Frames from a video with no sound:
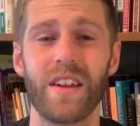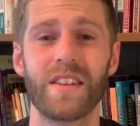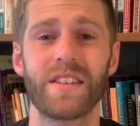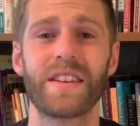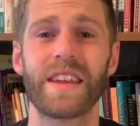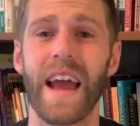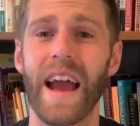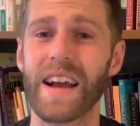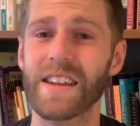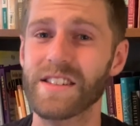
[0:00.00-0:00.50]

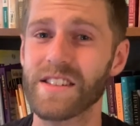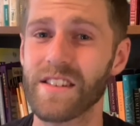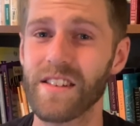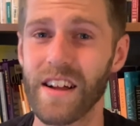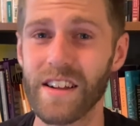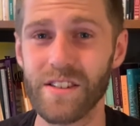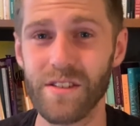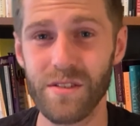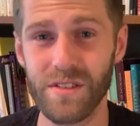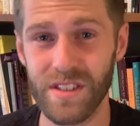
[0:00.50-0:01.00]
Tax
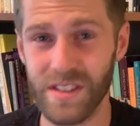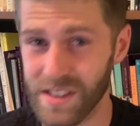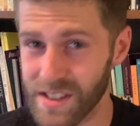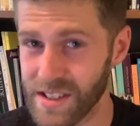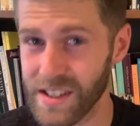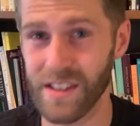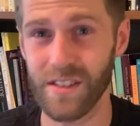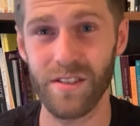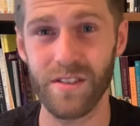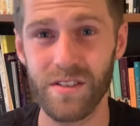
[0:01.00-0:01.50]
collectors and
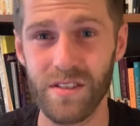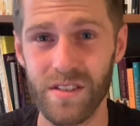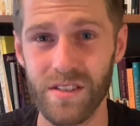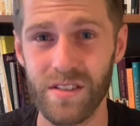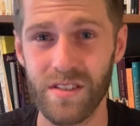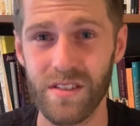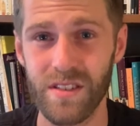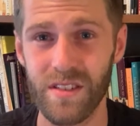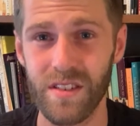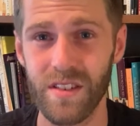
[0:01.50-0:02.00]
sinners,
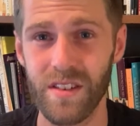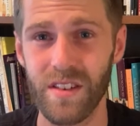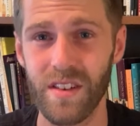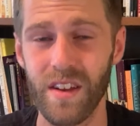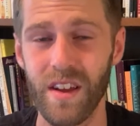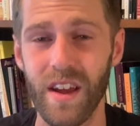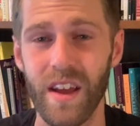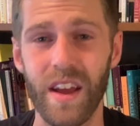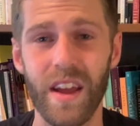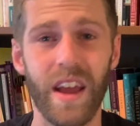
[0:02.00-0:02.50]

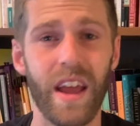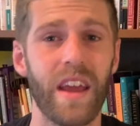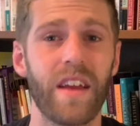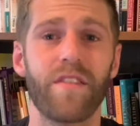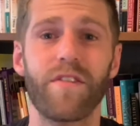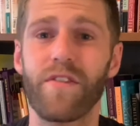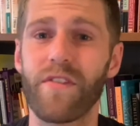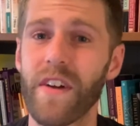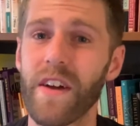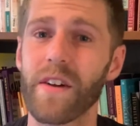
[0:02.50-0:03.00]

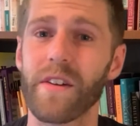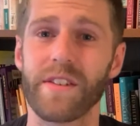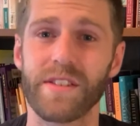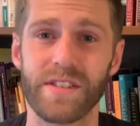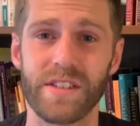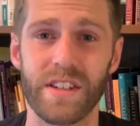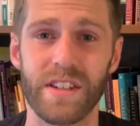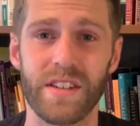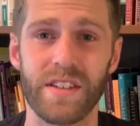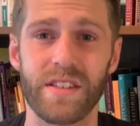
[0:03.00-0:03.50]
and
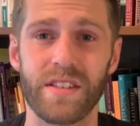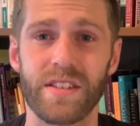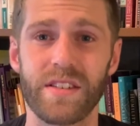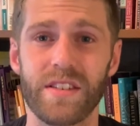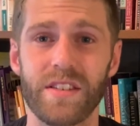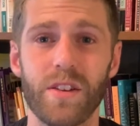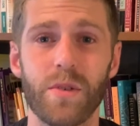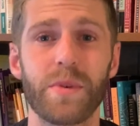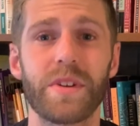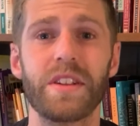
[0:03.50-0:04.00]
Pharisees,
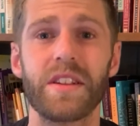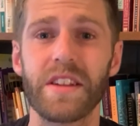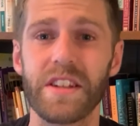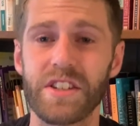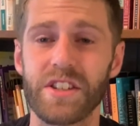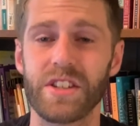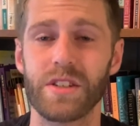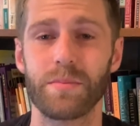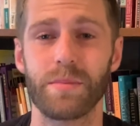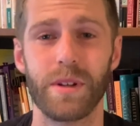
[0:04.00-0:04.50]
the
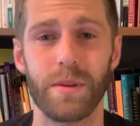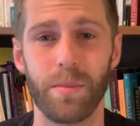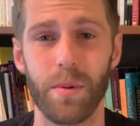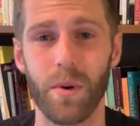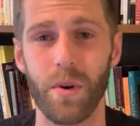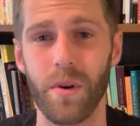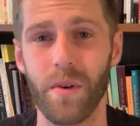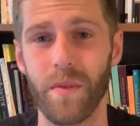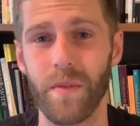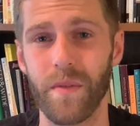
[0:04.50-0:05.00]
religious people.